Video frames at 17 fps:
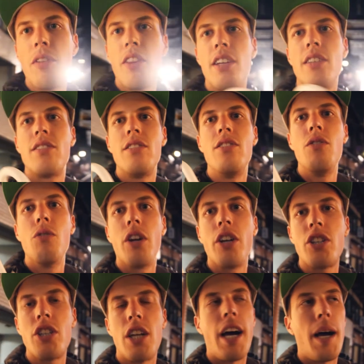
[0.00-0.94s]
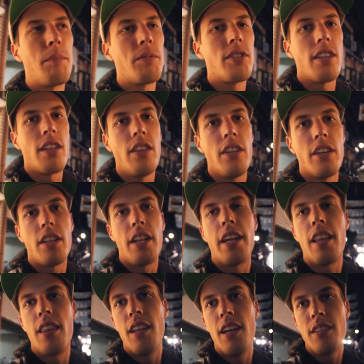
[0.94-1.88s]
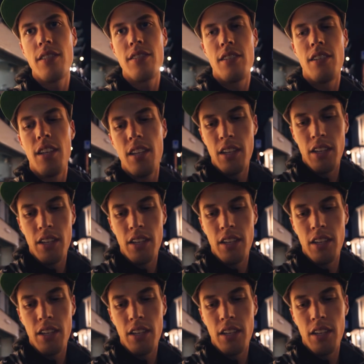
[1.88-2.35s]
of these newer shops that look like this.